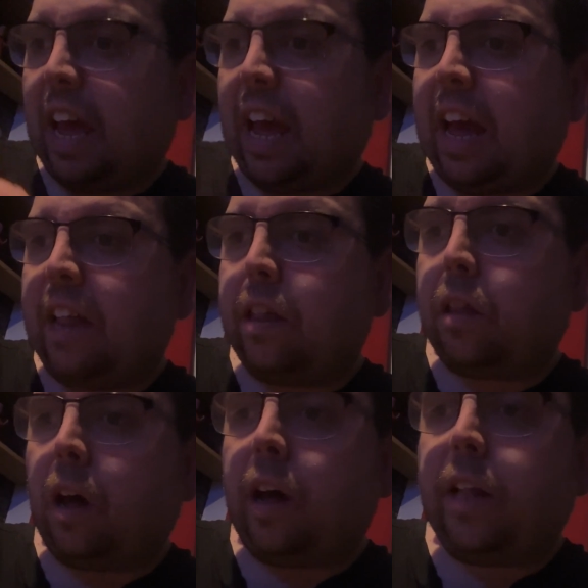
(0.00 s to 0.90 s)
and
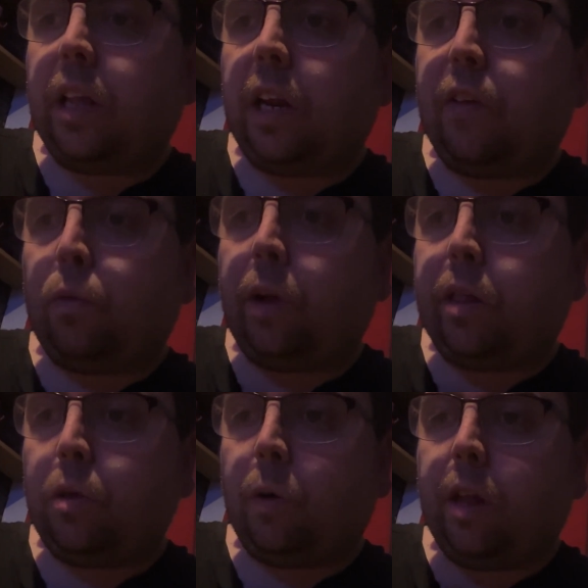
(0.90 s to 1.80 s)
started delivering
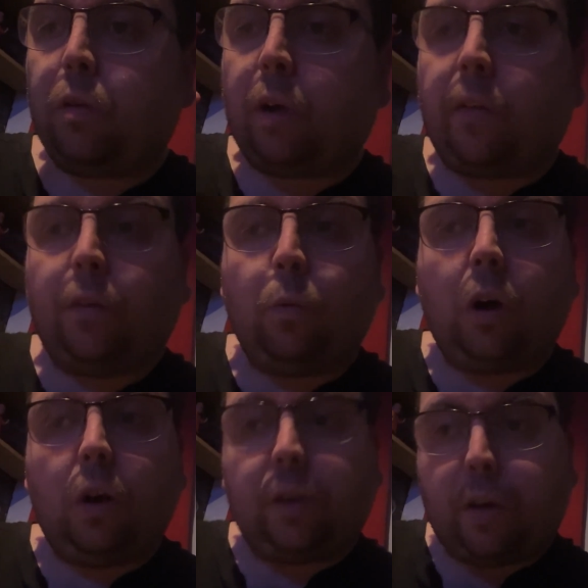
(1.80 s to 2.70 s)
toys around the
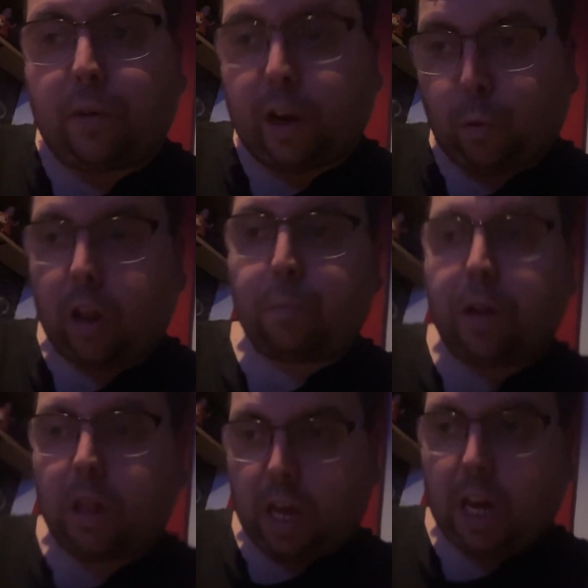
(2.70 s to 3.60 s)
world every
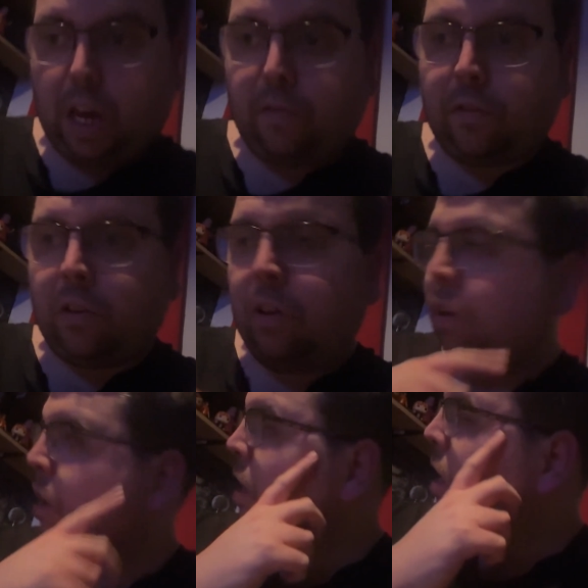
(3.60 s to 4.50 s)
Christmas Eve.
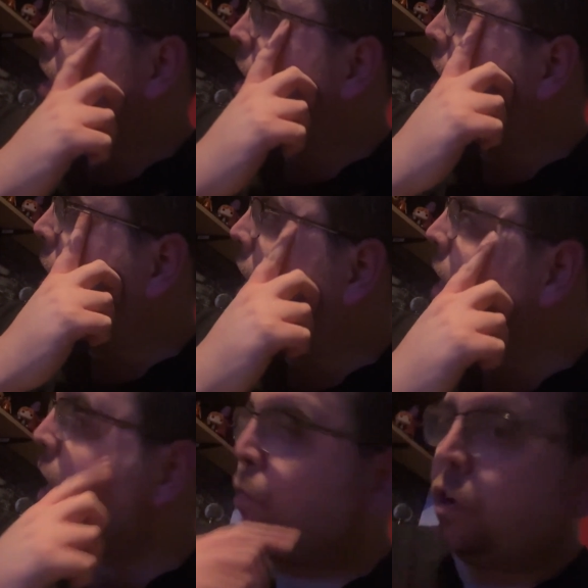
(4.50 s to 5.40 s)
And
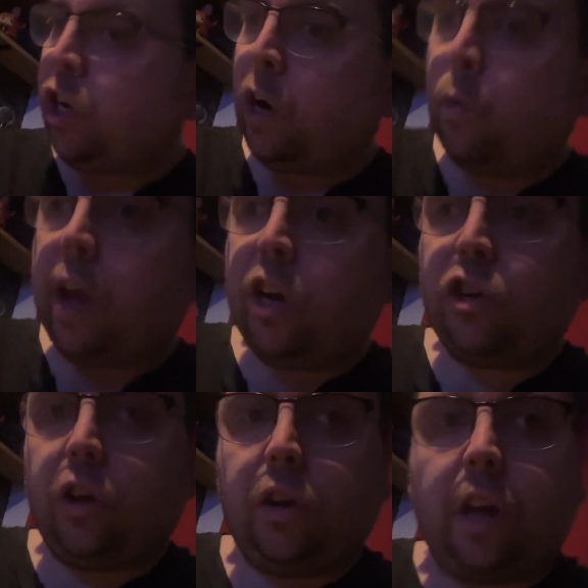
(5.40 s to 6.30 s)
every
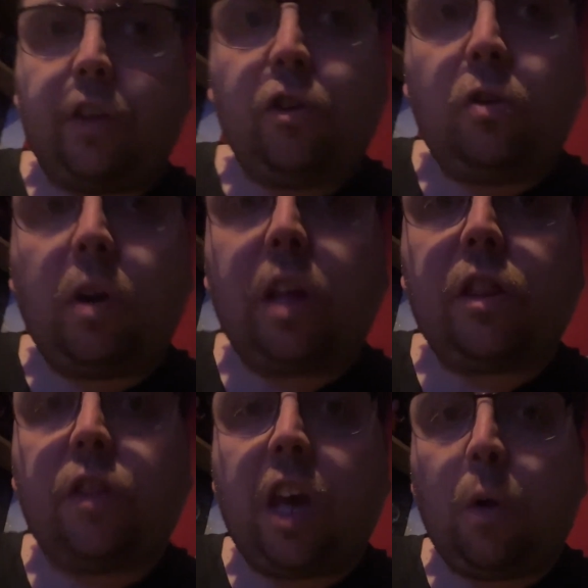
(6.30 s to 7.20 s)
generation, a new
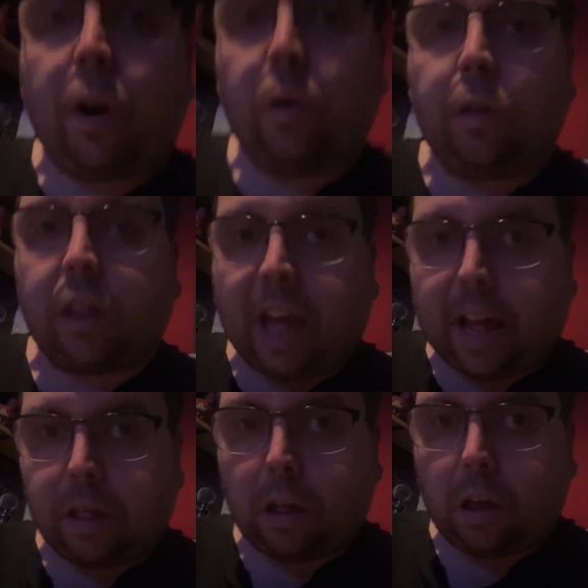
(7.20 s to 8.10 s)
ethereal
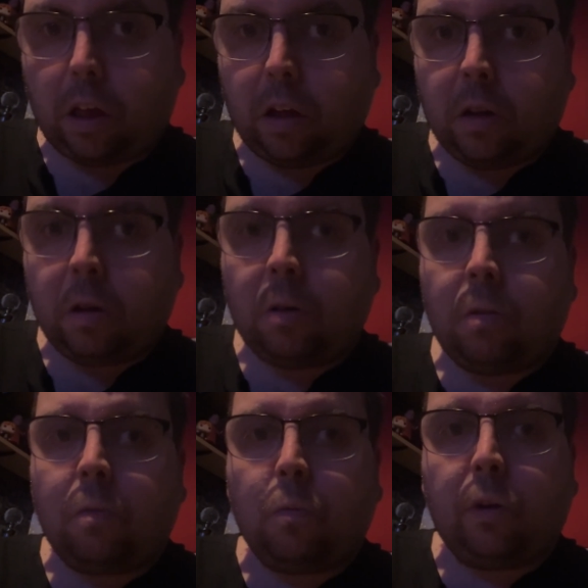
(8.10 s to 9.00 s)
Santa
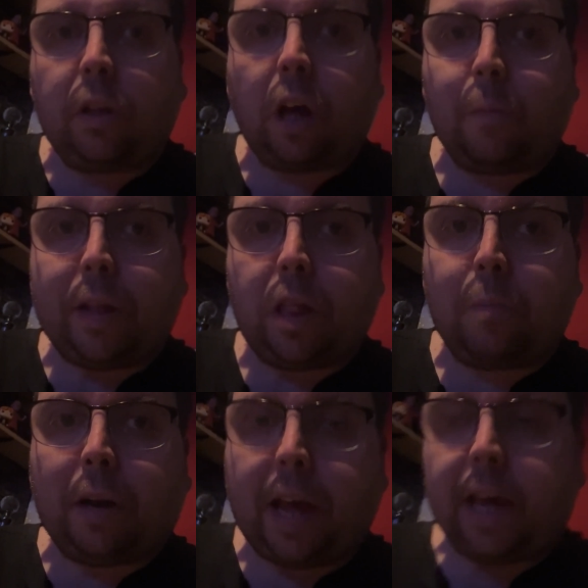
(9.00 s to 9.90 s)
would come into
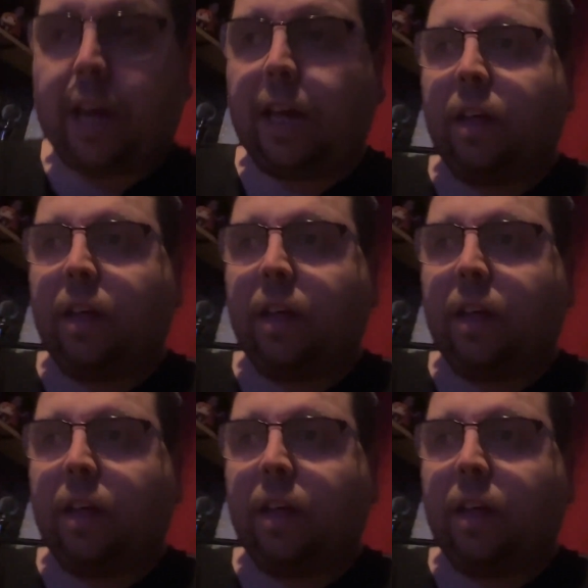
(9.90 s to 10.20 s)
play.